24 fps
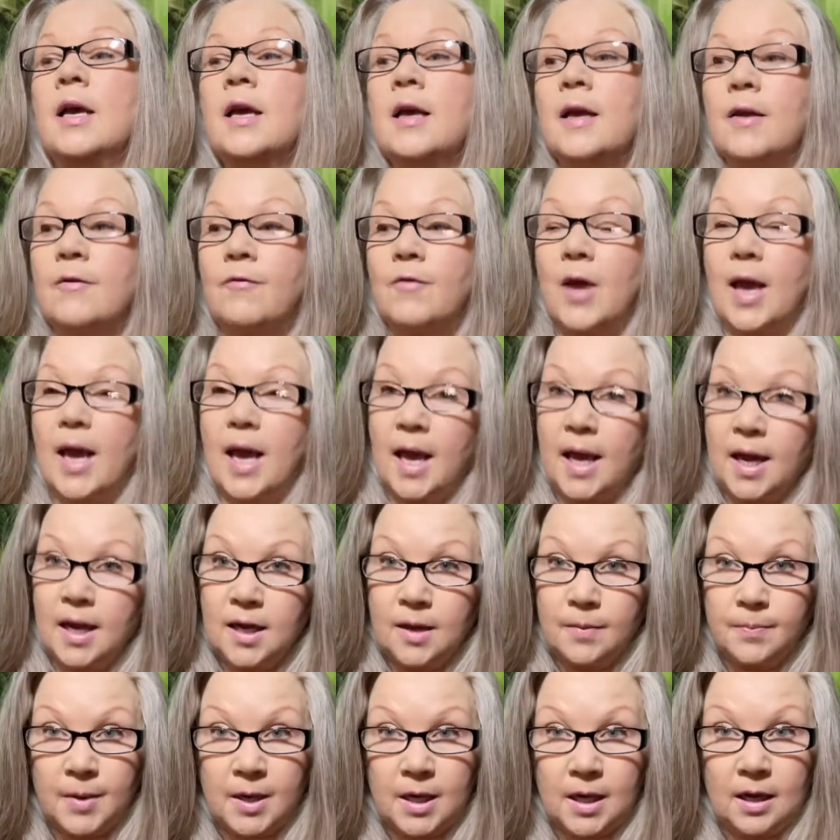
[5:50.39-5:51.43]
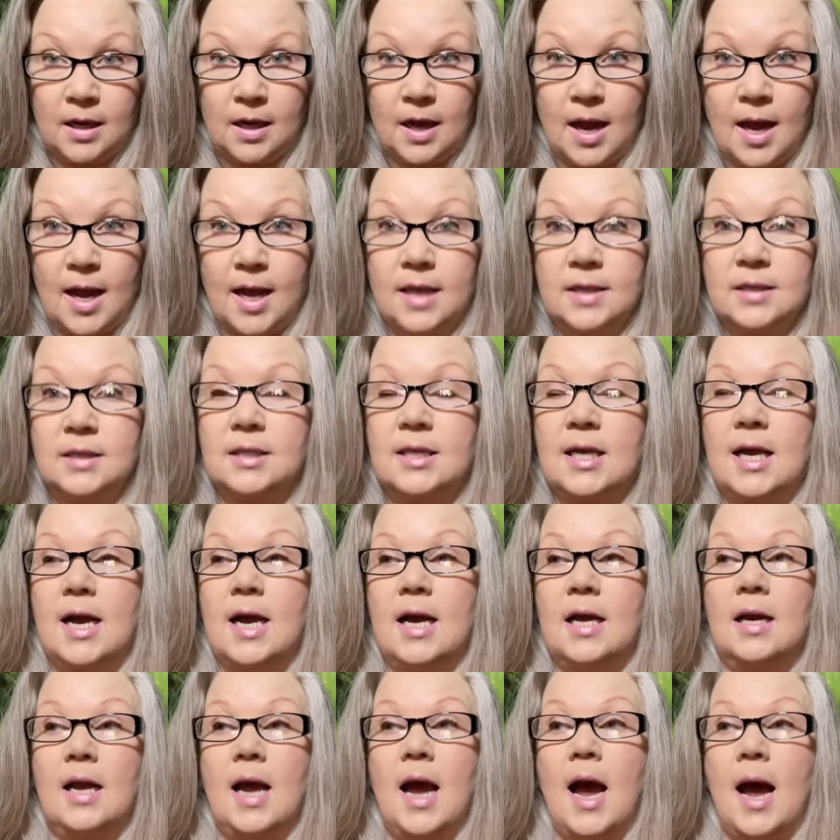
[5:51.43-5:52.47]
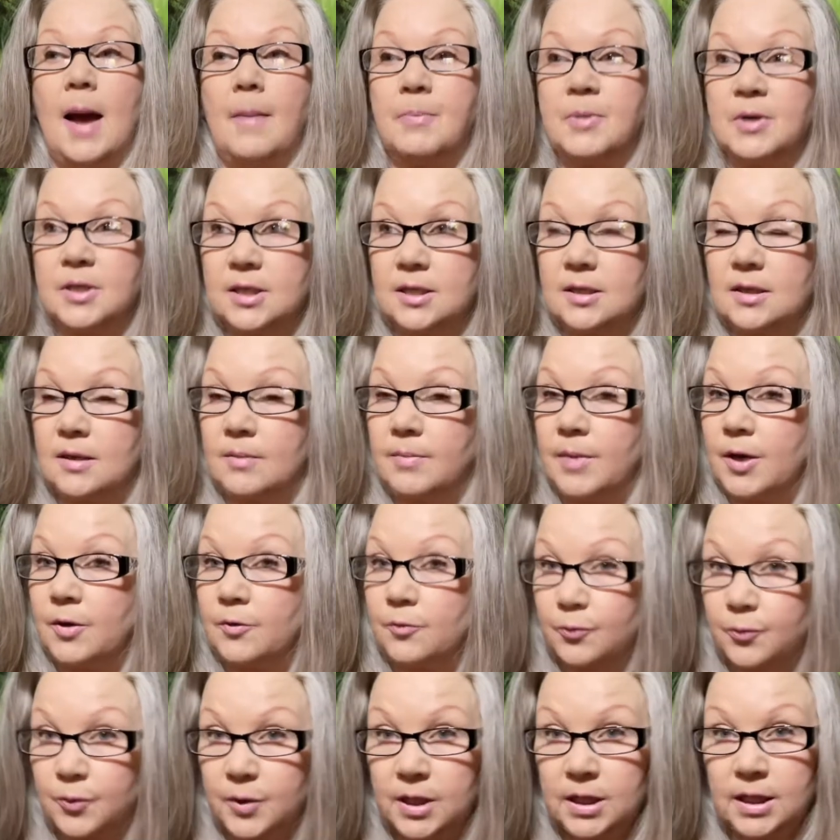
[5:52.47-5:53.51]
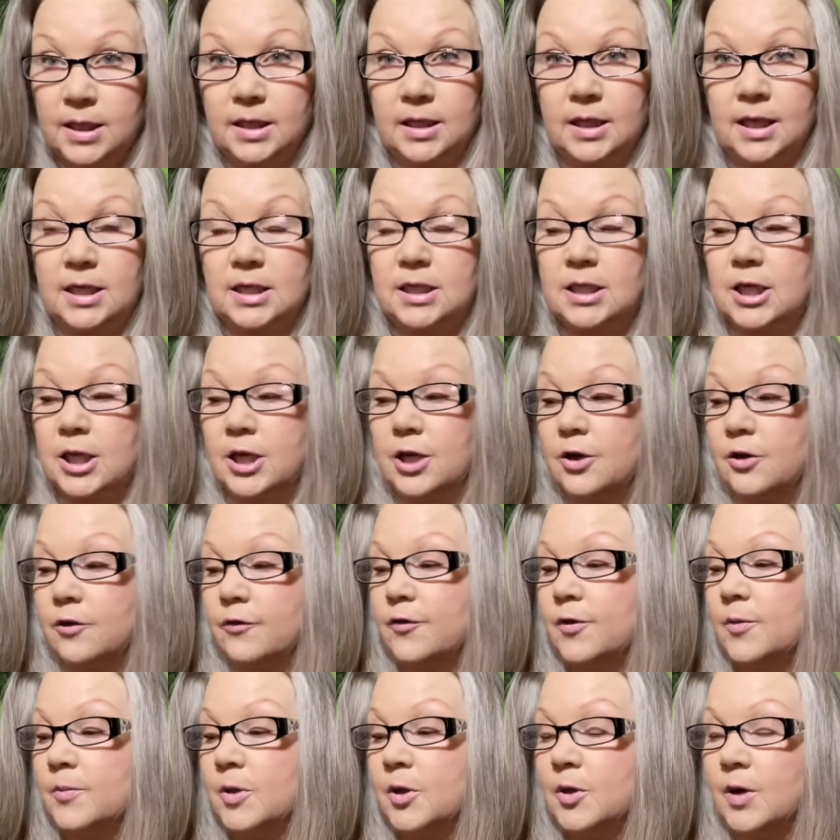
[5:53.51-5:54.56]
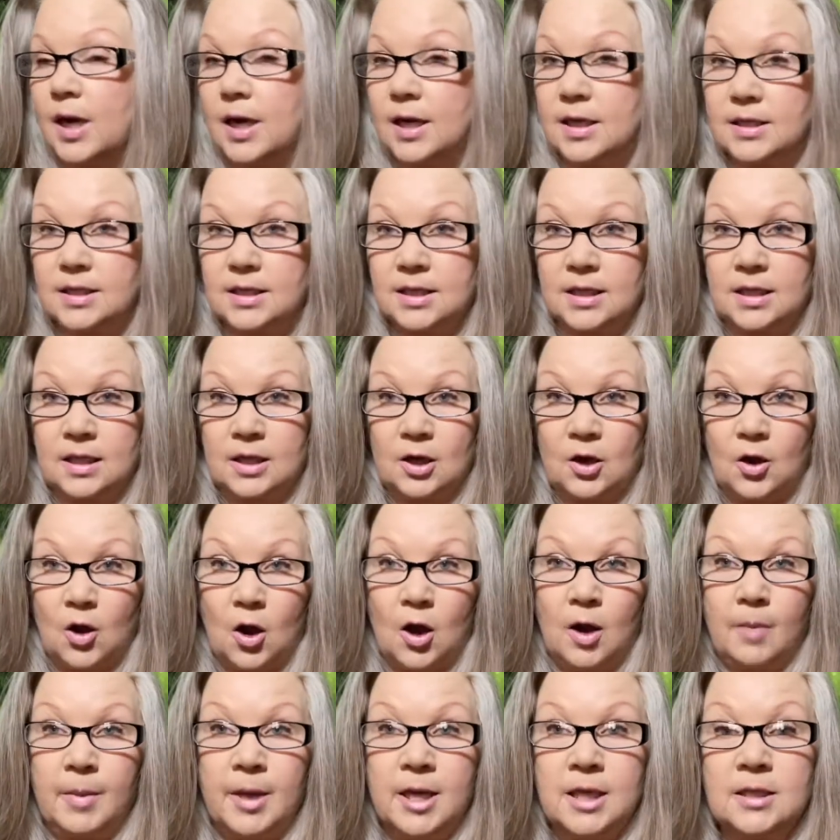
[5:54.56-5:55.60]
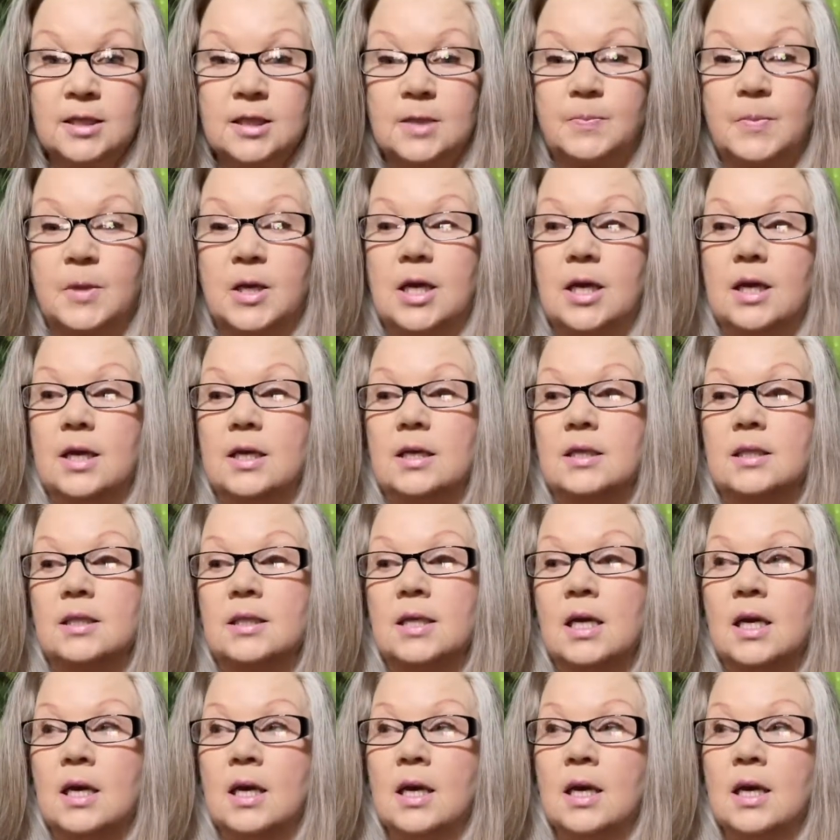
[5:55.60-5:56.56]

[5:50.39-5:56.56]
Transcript: If anybody has that happen to them, I'd really like to hear from you guys in the comments because